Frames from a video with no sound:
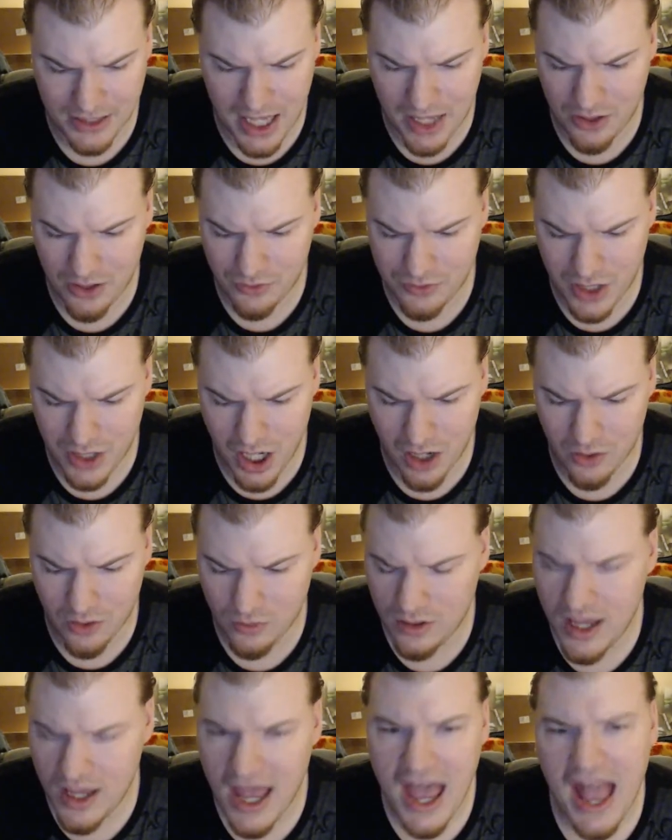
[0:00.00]
I don't know.
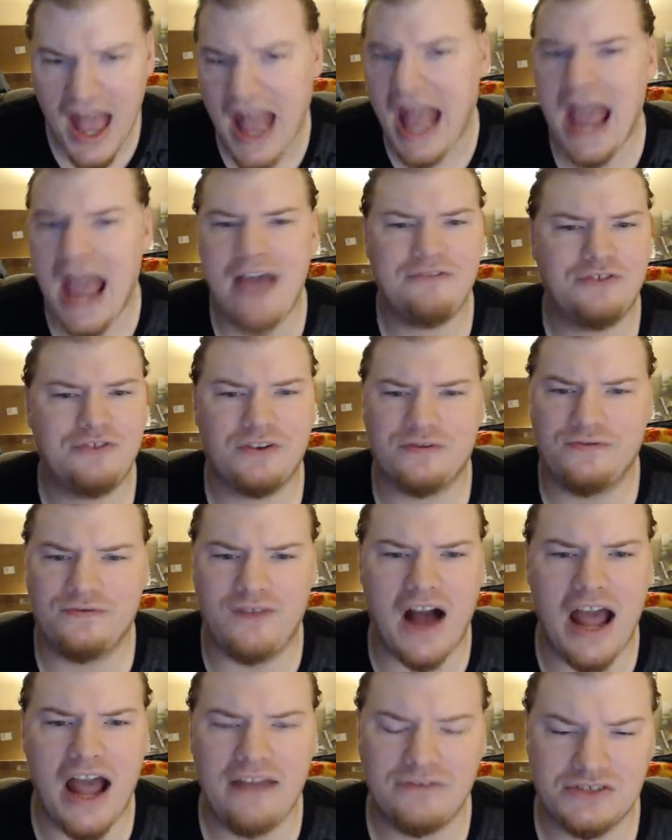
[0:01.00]
After
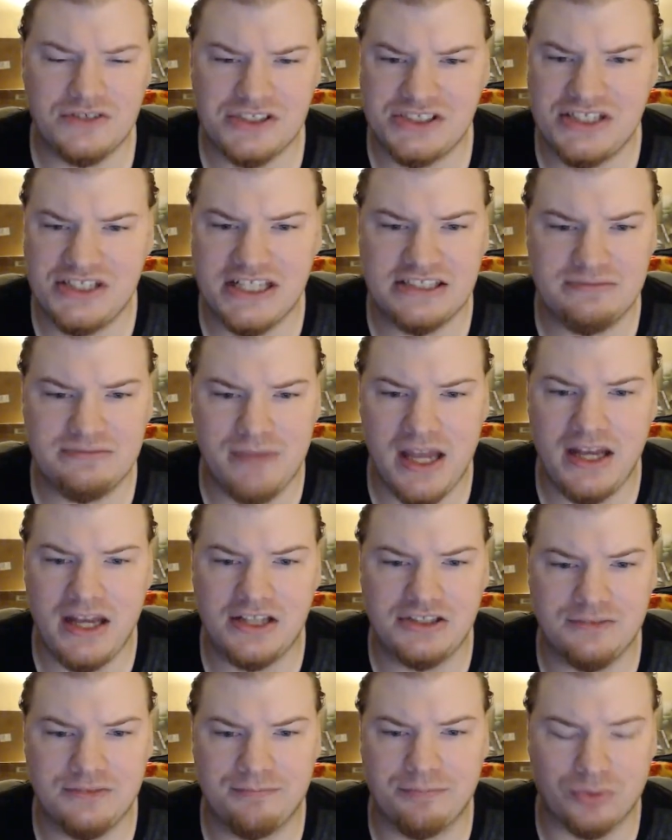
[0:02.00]
5 or 6
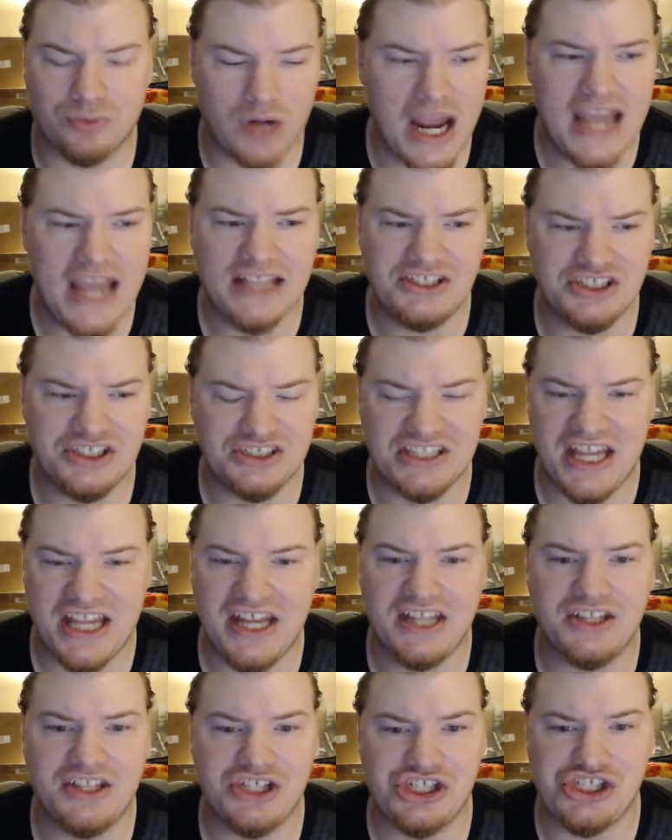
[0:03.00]
minutes of Bray just
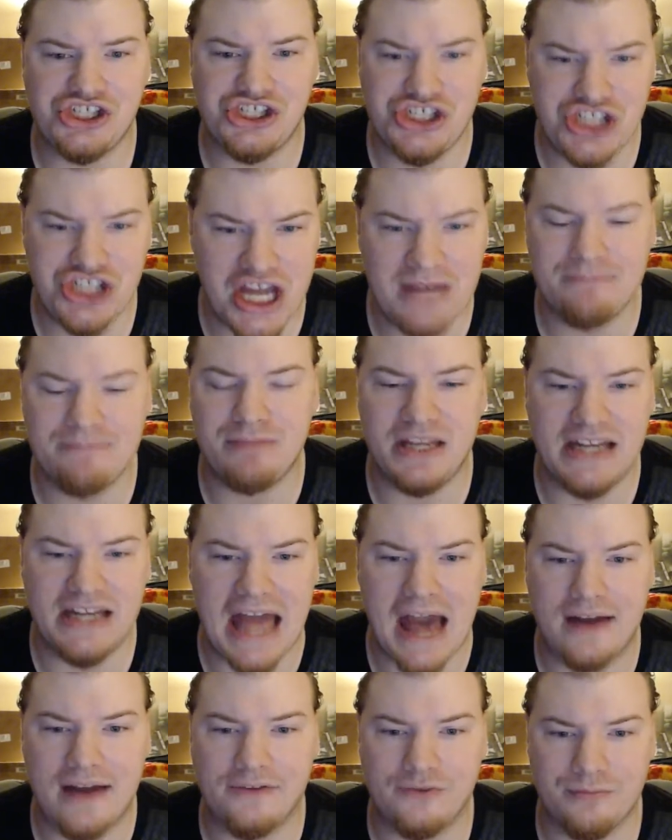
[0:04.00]
getting the shit beat
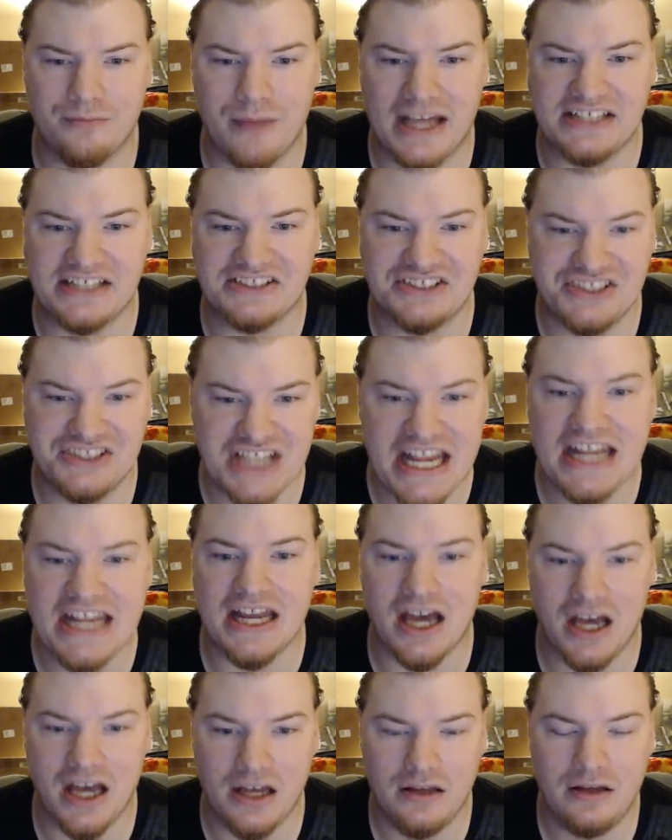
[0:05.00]
out of him by
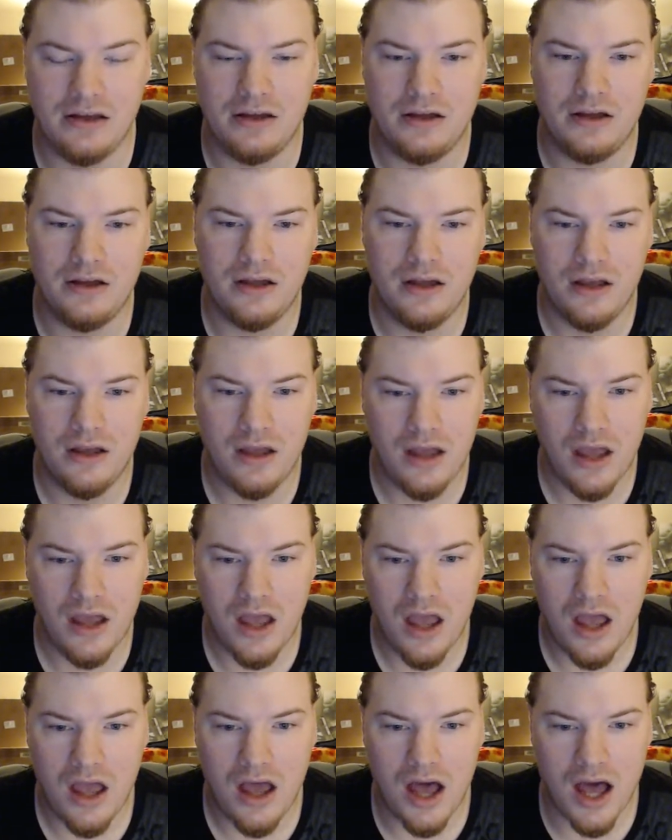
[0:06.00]
Cena,
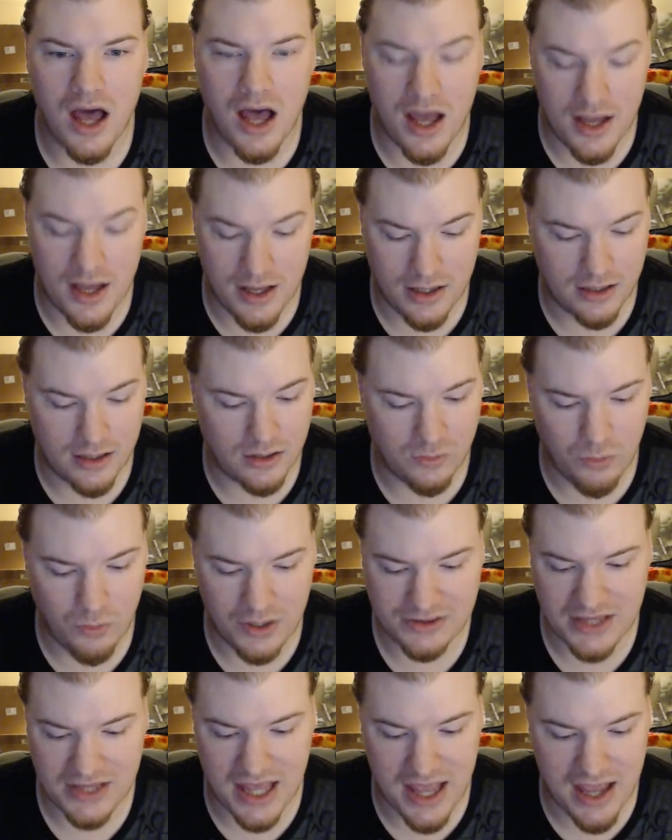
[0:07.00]

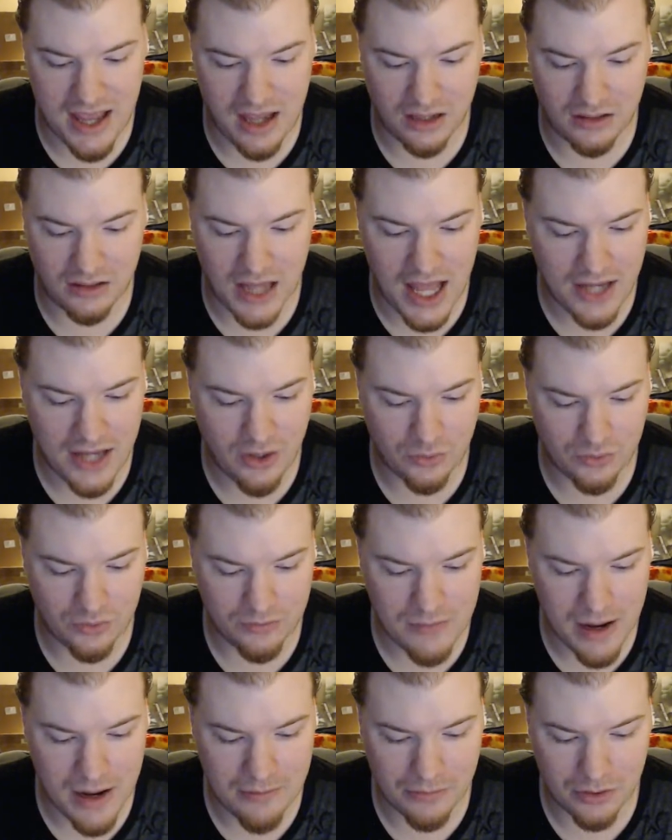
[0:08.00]
what the hell? I don't
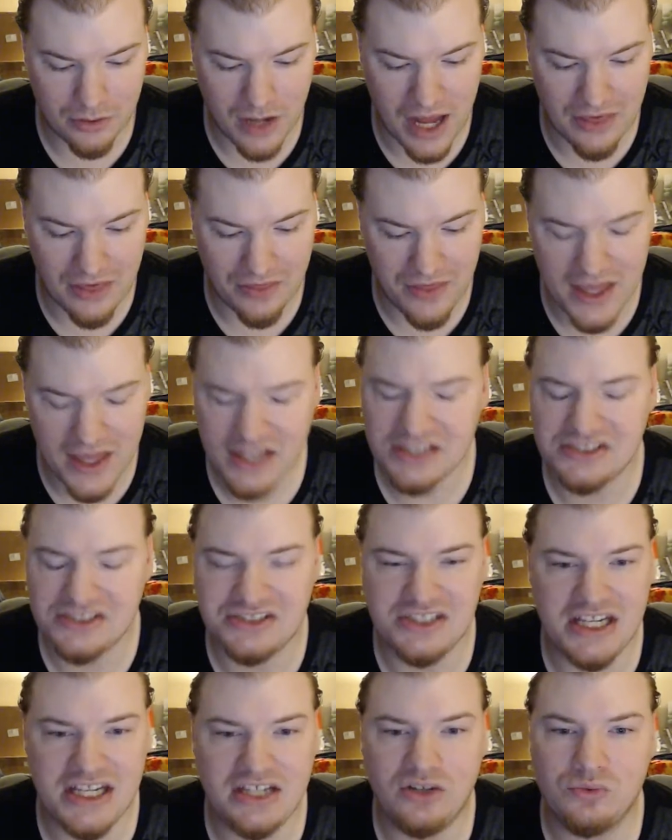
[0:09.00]
remember. I think
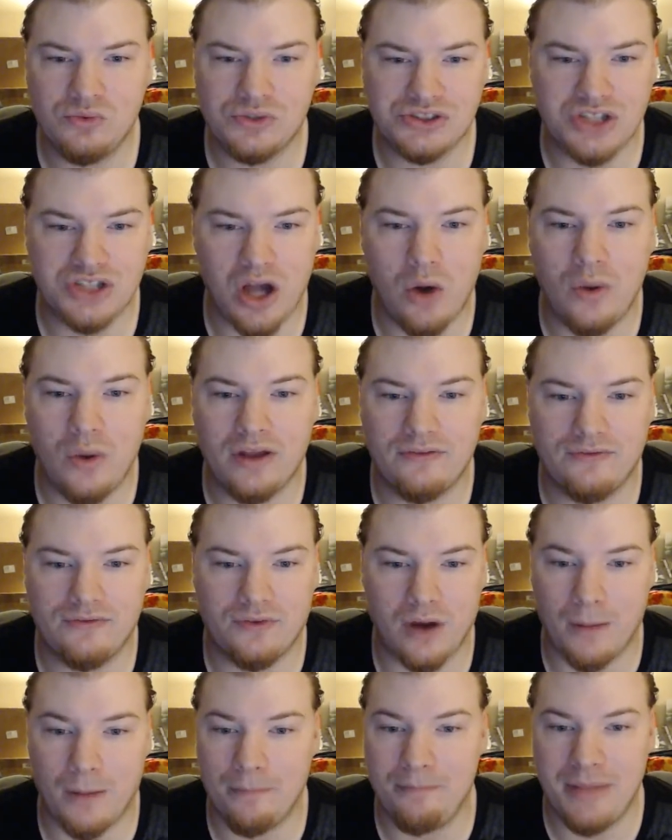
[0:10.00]
Cena was going
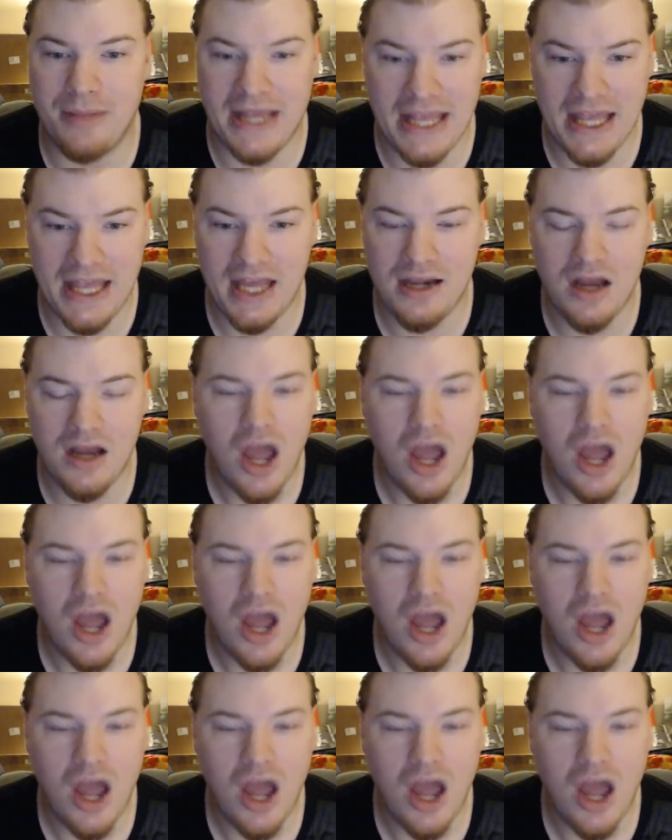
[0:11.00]
for a pin.